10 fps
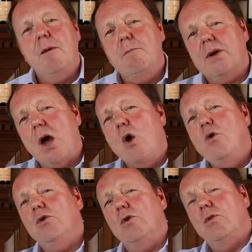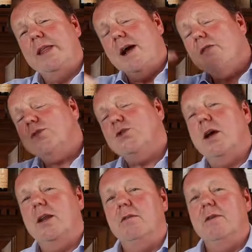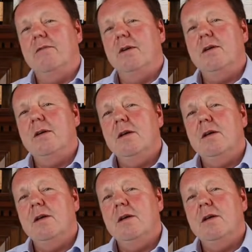But over on the other side of the river,